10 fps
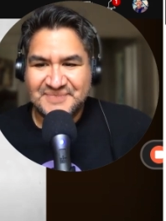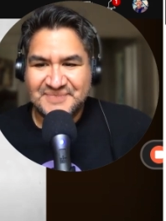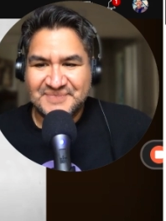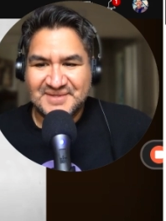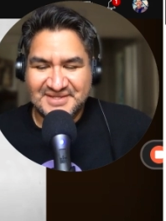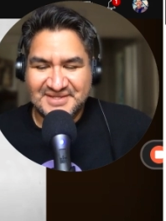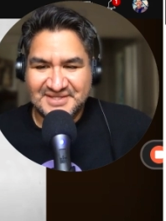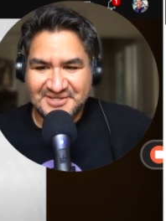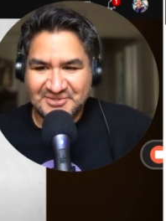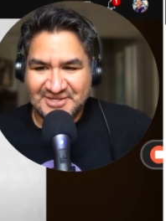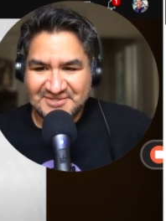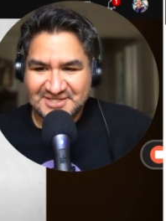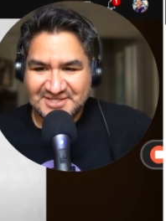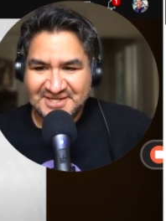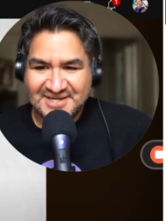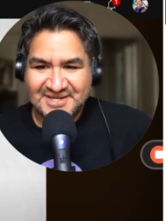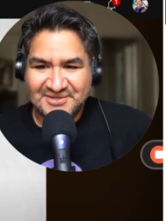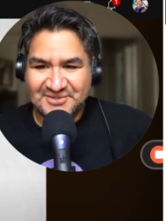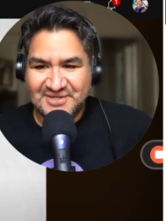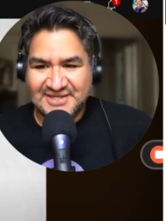I think that's how you pronounce it.
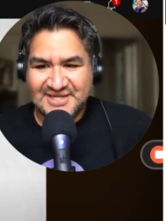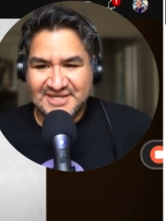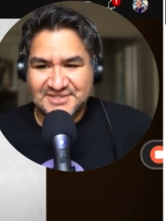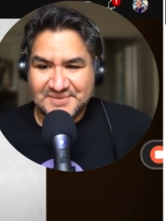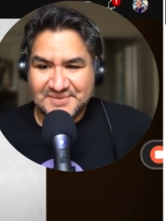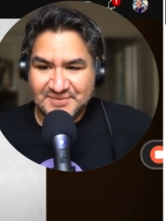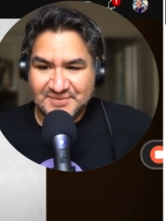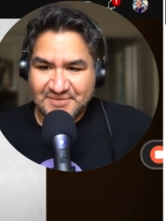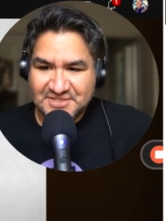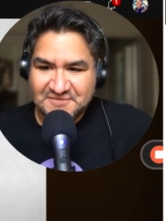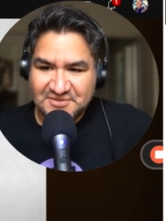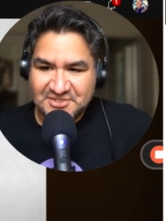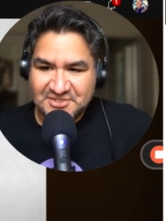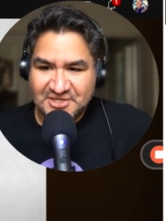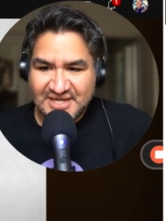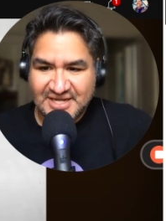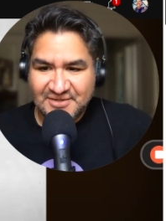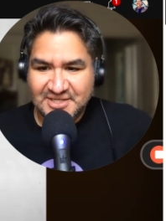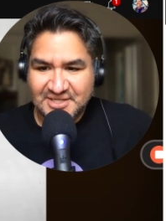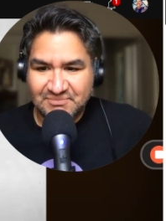139,000 subscribers. This video is called How Did
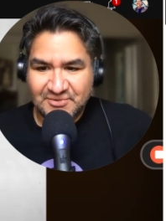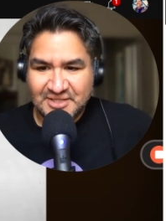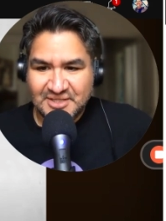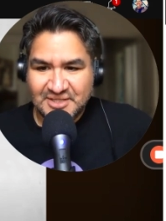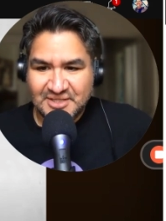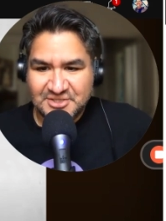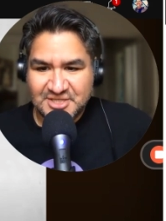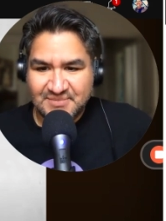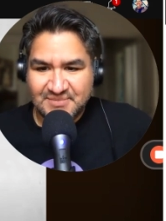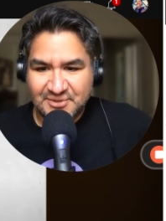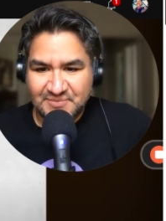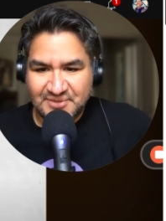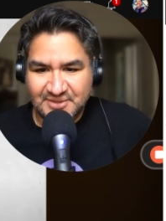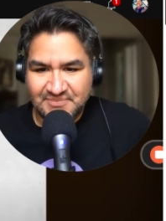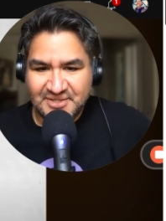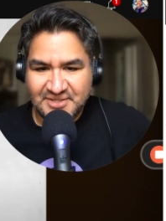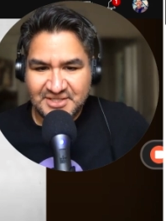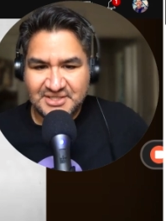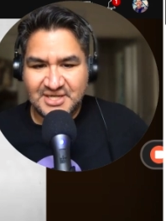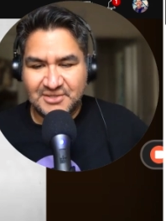a Broke Comic Book Shop Clerk Build a $1 Billion
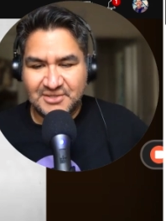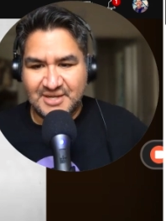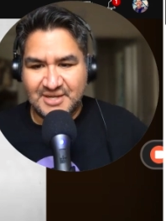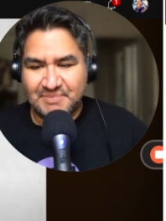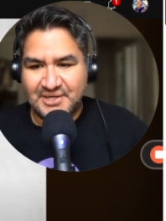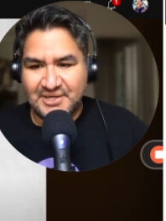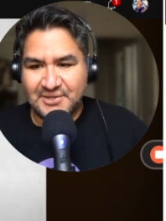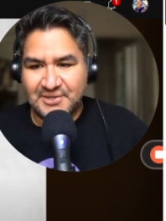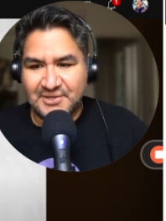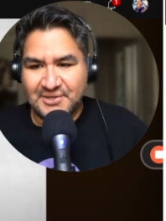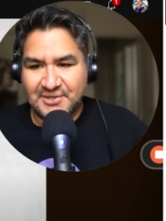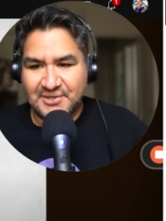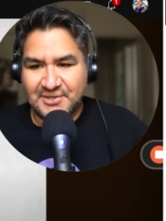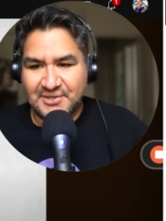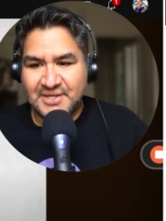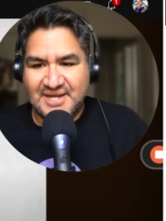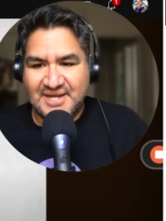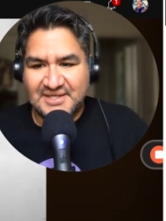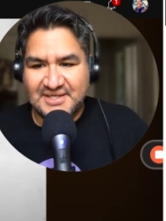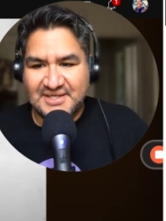Empire? Matt
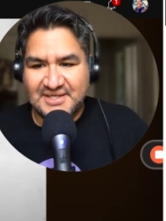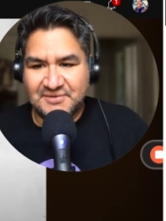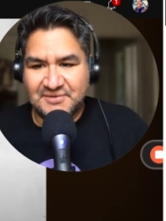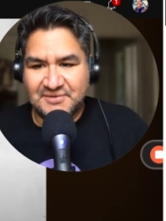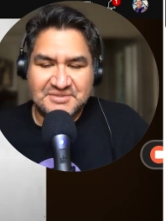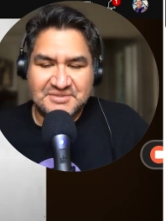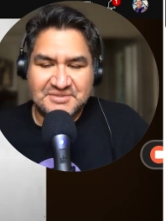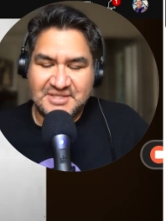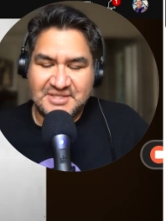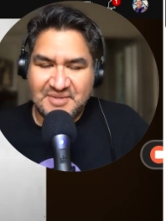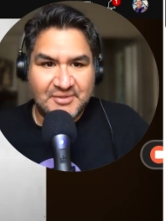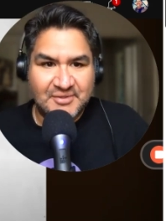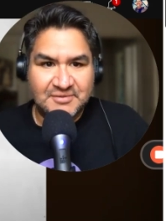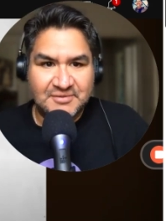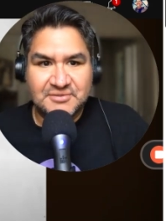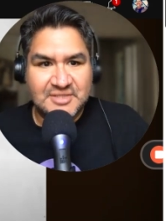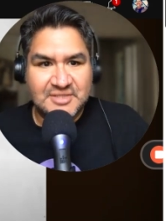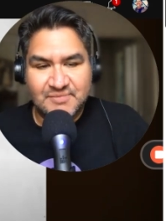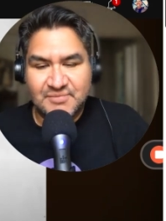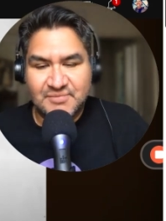covers pop culture,
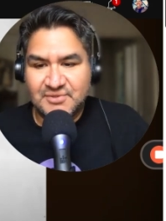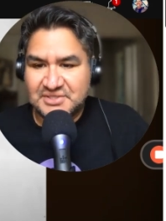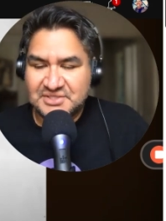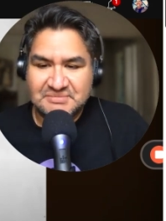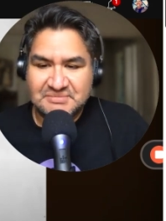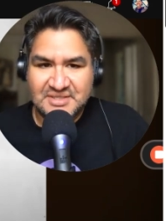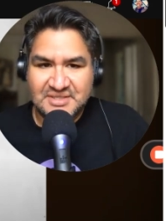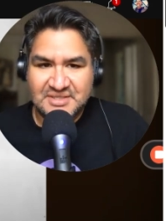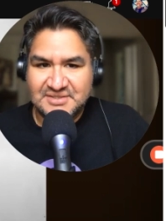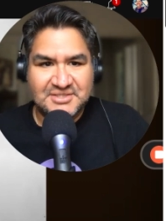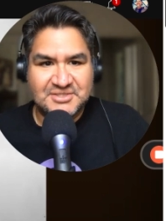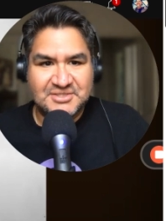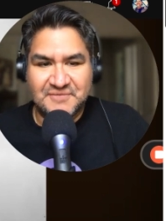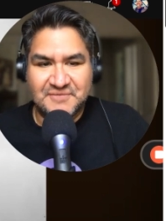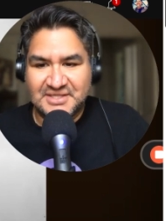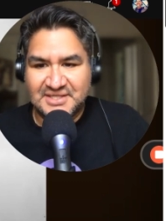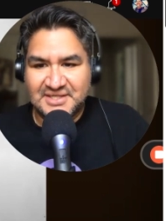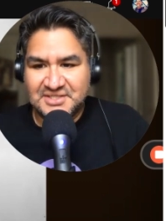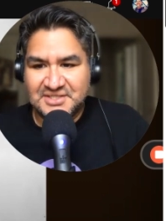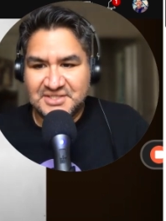comic books, and such. So if you like that
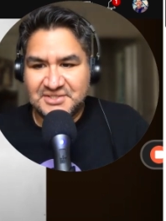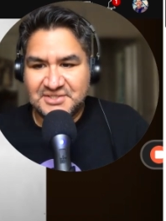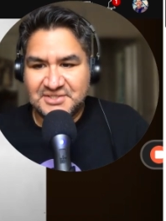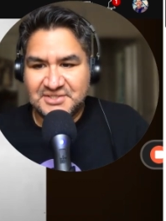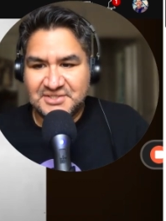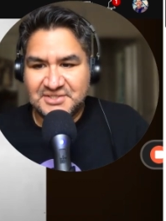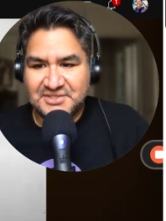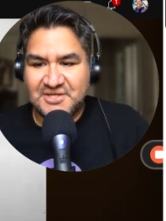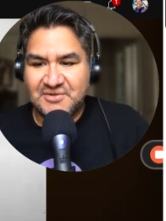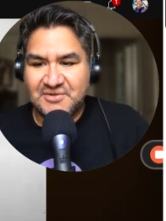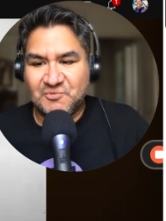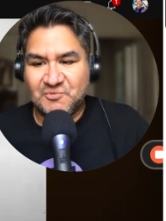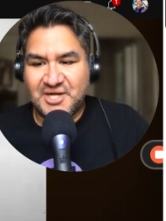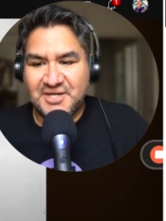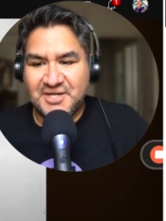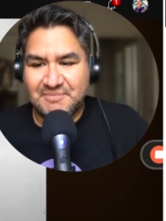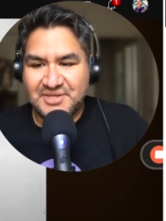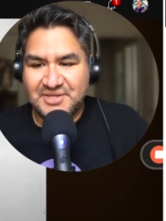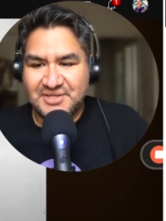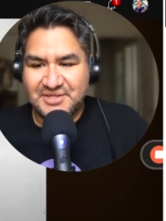content, go check him out. This video has 1
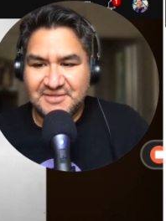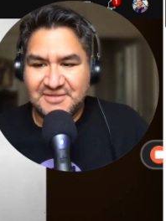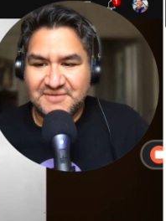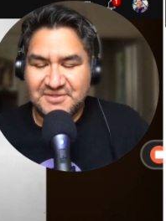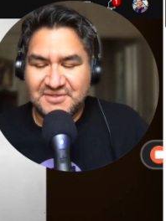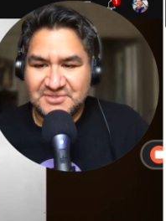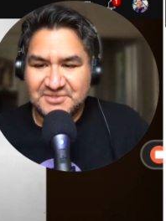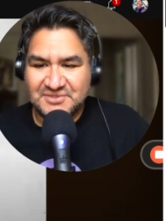million views.